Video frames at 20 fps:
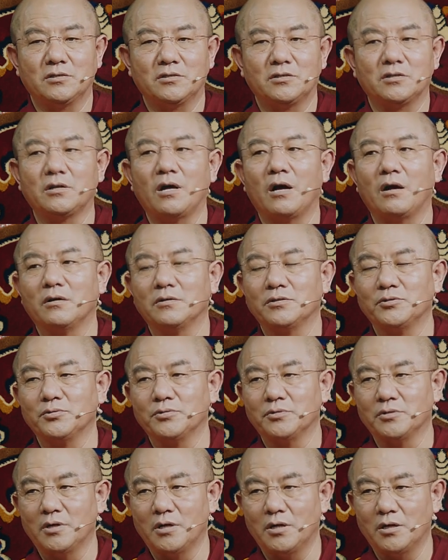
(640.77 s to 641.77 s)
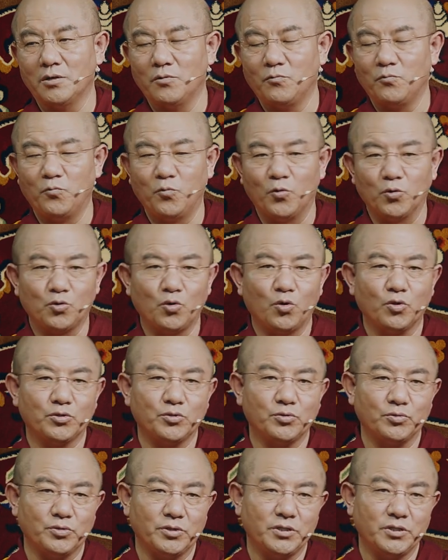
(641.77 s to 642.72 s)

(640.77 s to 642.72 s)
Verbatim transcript: when we try to study Buddhism,